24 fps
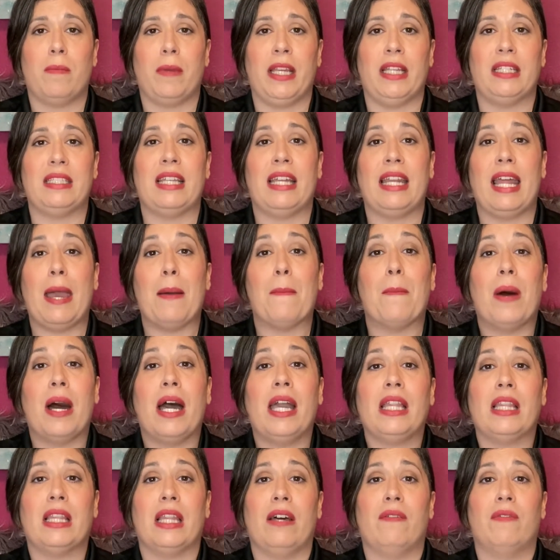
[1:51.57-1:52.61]
He said, at my
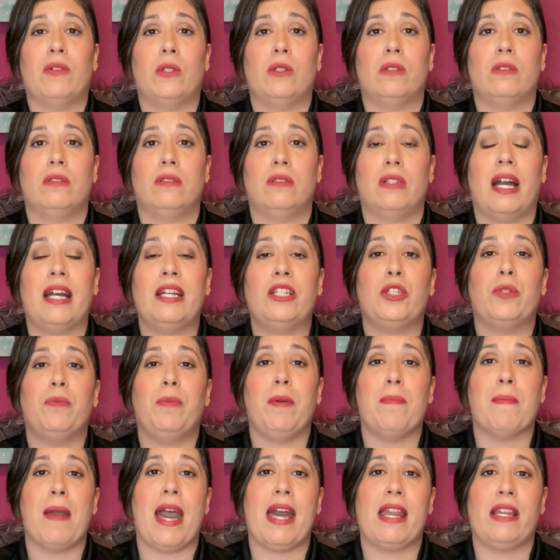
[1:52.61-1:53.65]
level, I should be
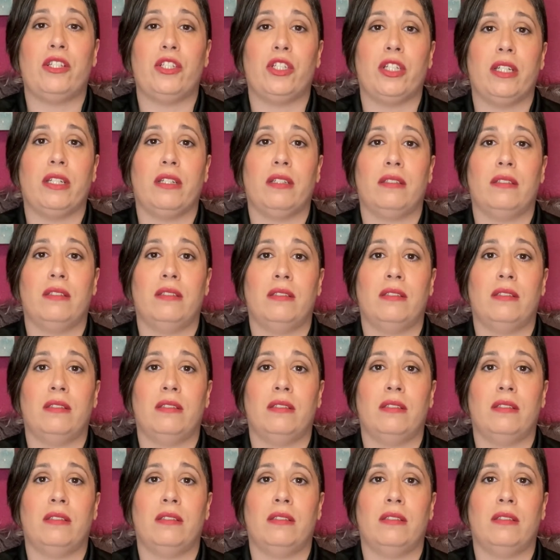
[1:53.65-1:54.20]
managing.